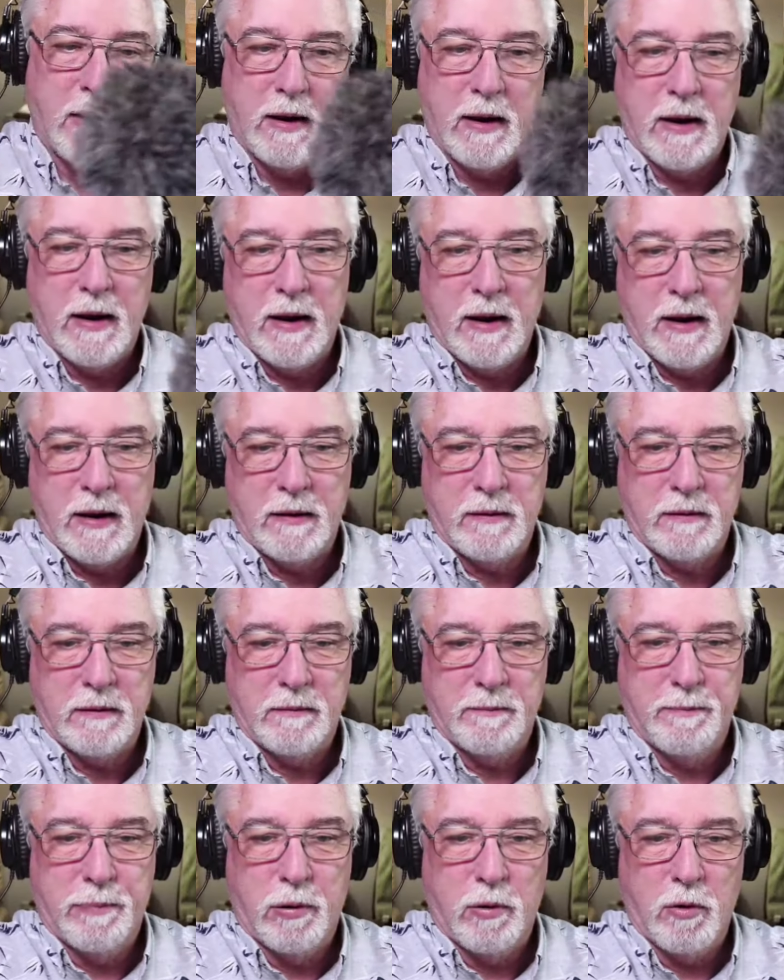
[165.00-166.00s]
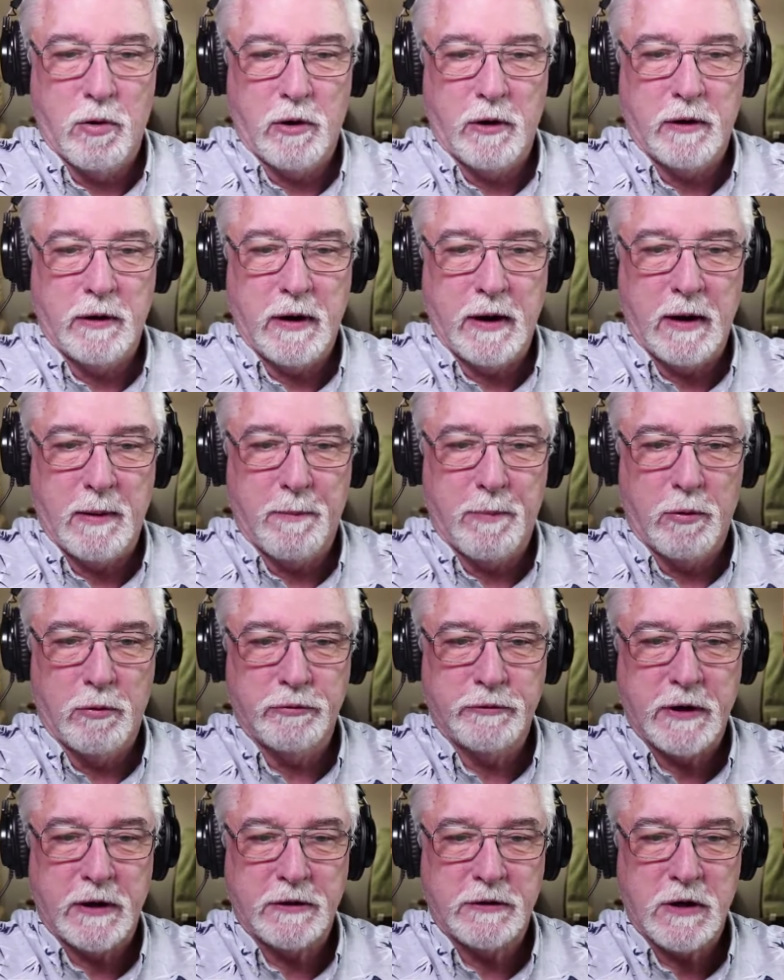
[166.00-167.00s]
and pull it, and it pulls
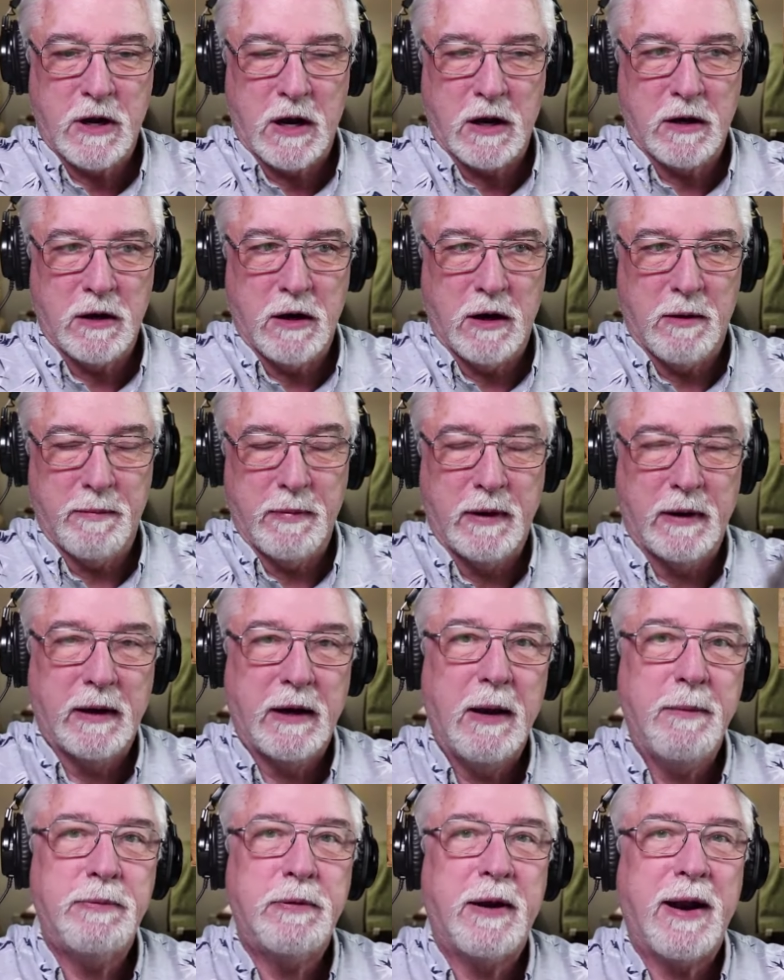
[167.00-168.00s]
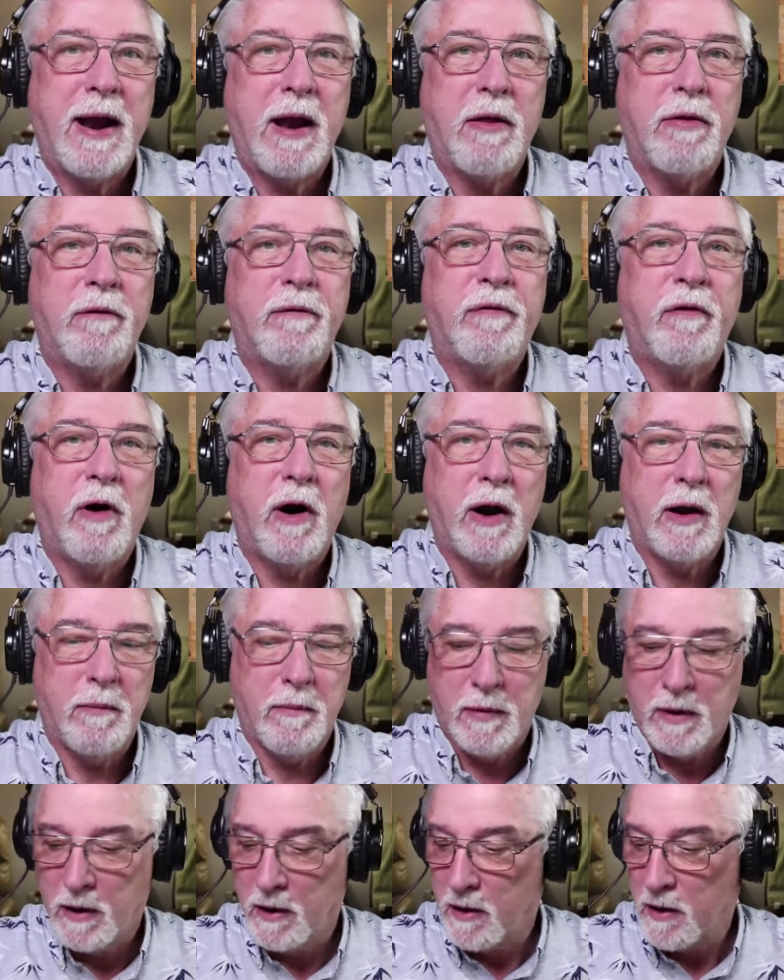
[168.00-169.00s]
that sock up, keeps it out of the frame.
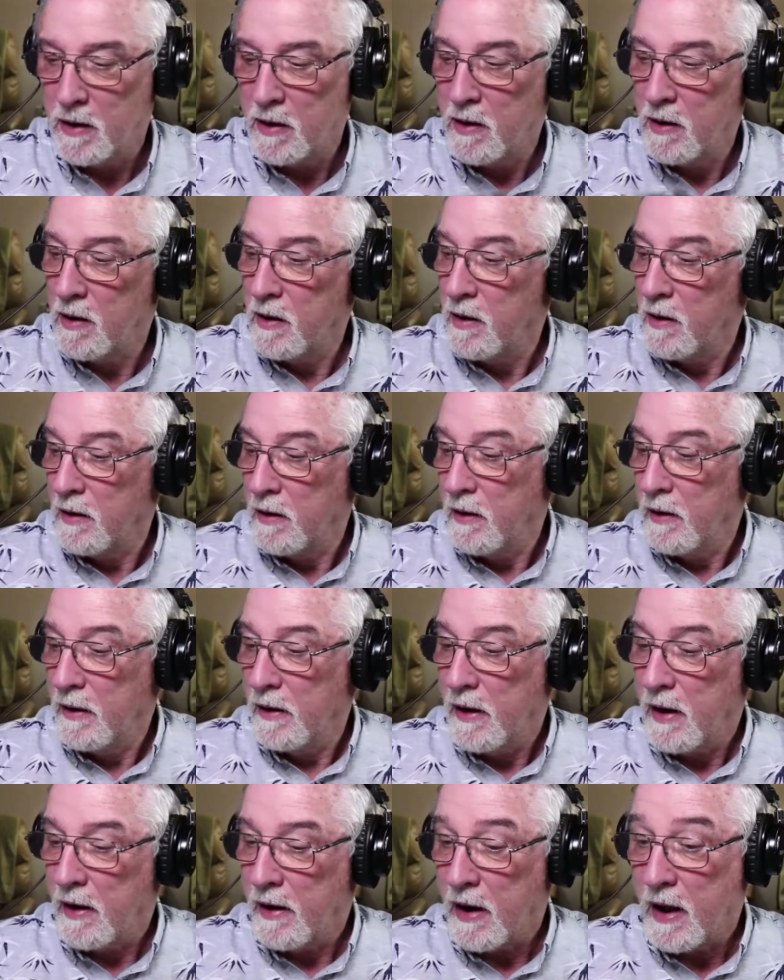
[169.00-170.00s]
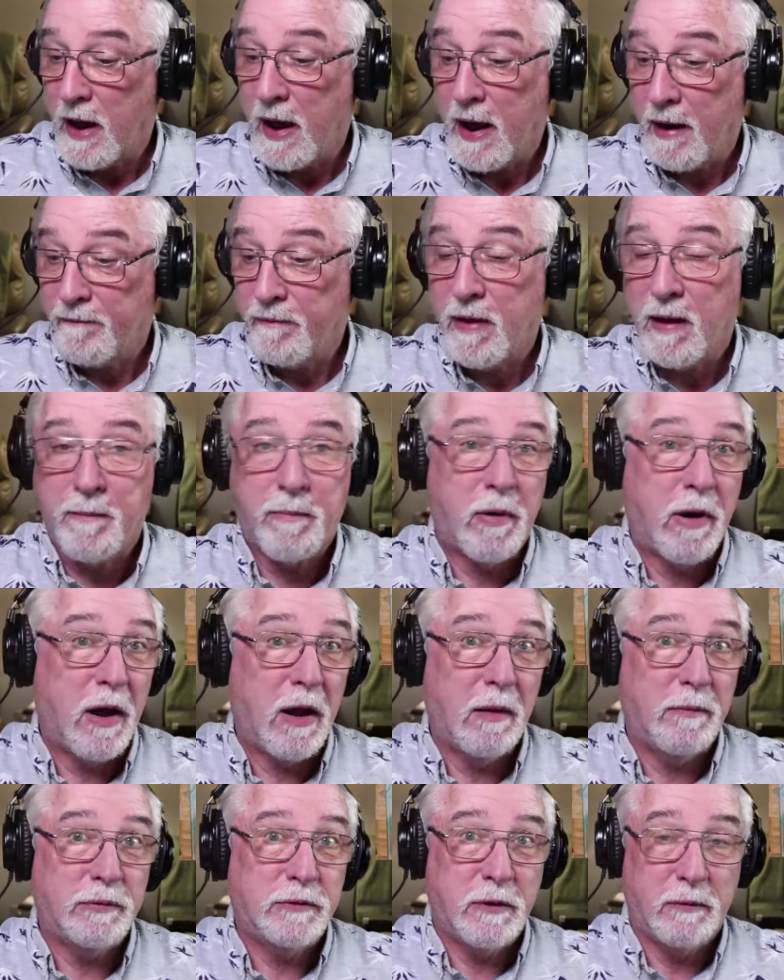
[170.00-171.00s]
And I have that
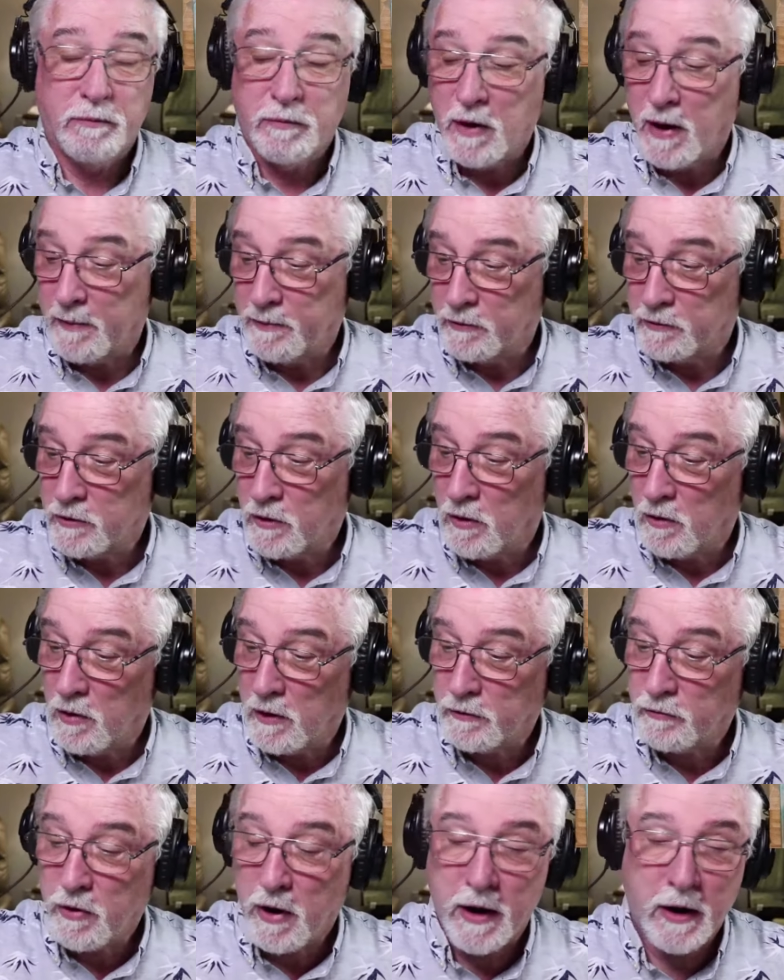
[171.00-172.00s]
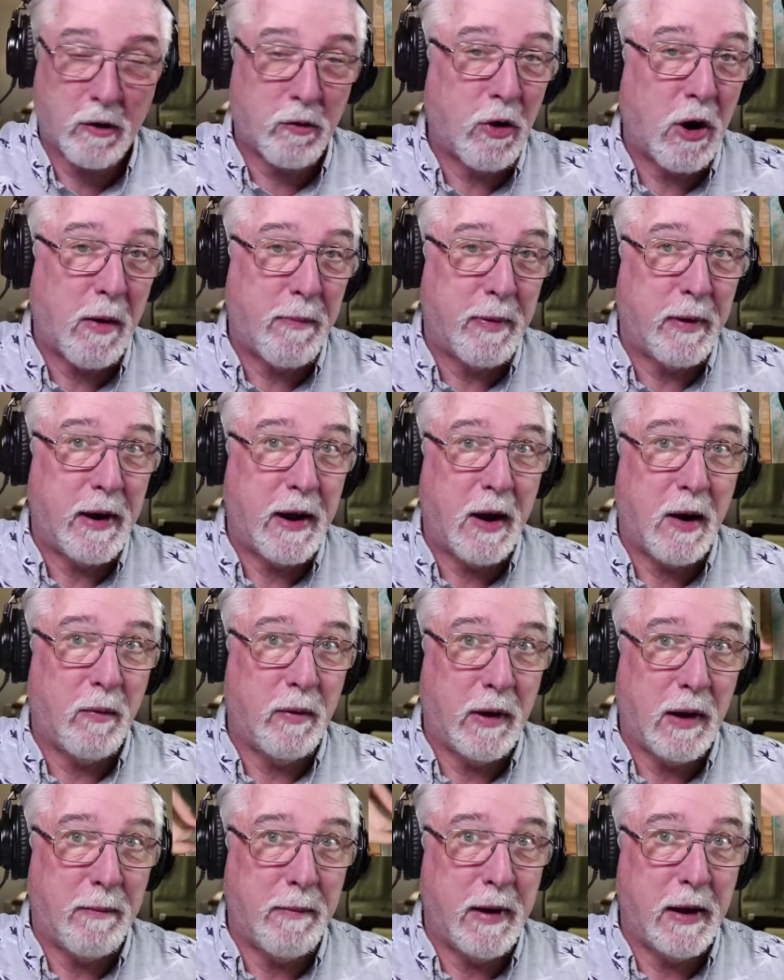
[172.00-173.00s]
problem sometimes, so I try to crop it out when
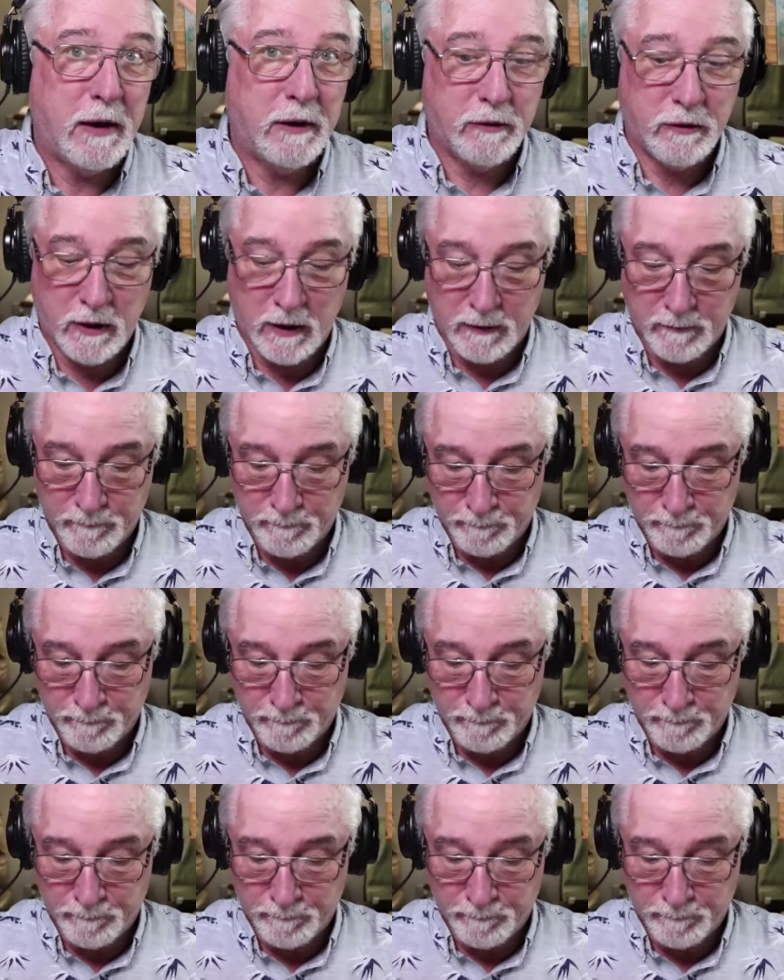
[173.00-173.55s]
I'm editing.